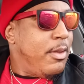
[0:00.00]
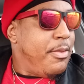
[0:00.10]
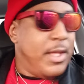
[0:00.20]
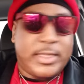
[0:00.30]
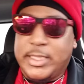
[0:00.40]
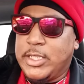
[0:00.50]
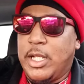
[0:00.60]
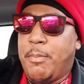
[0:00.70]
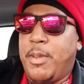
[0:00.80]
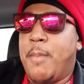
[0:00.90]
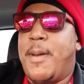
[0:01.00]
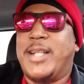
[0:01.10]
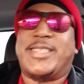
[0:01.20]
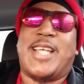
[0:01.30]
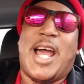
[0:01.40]
This is going to be
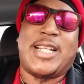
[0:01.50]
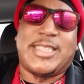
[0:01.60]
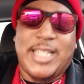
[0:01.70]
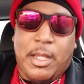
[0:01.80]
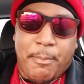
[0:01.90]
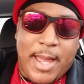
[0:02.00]
about toxic